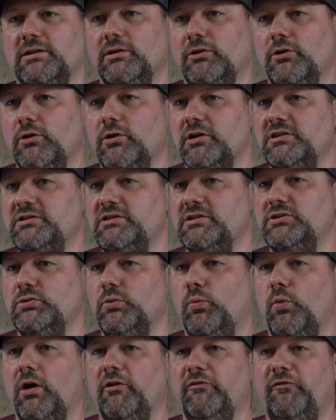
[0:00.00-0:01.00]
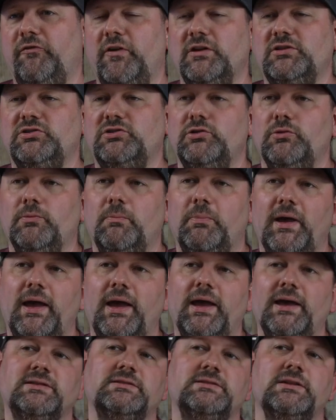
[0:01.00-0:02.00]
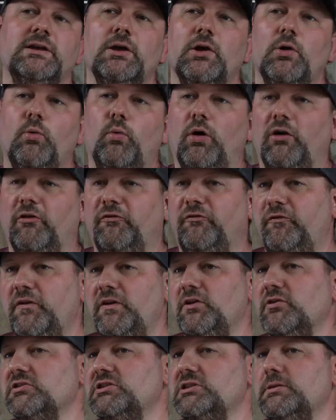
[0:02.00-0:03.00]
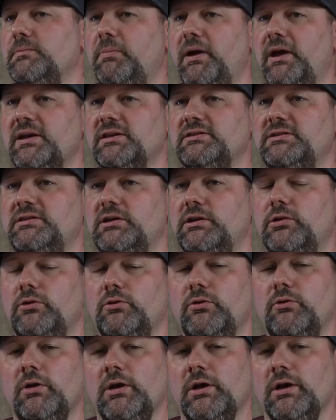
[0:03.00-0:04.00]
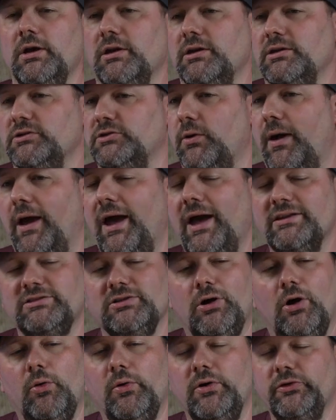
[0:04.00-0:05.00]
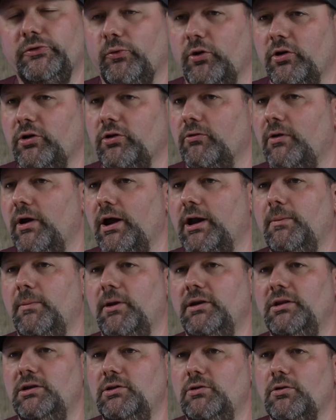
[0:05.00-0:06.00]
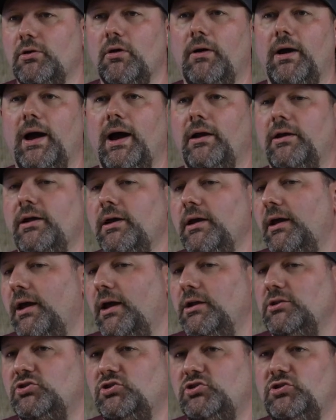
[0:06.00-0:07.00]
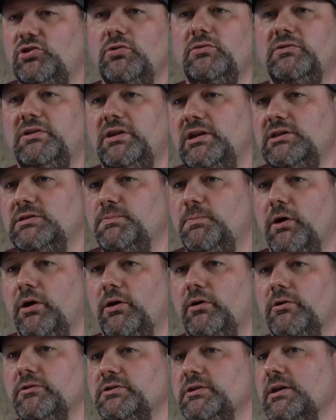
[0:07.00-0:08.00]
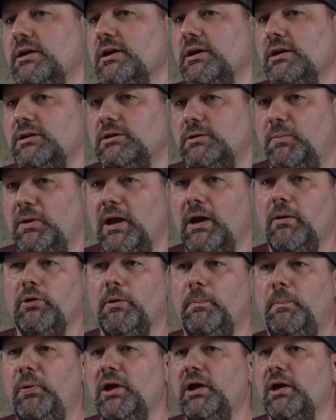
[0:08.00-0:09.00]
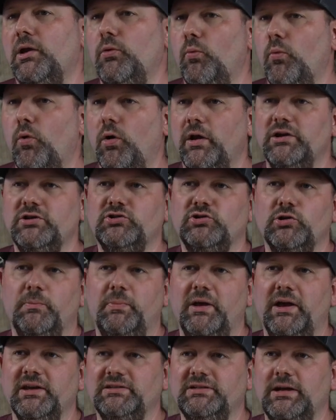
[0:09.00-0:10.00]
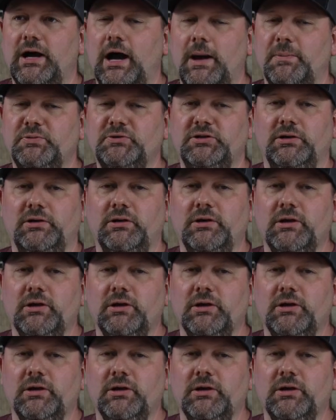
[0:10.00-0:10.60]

and looks as to what fits you best, what feels the best to you. So as always, we're going to recommend that you go out and shoot these bows to be able to pick what is your best option.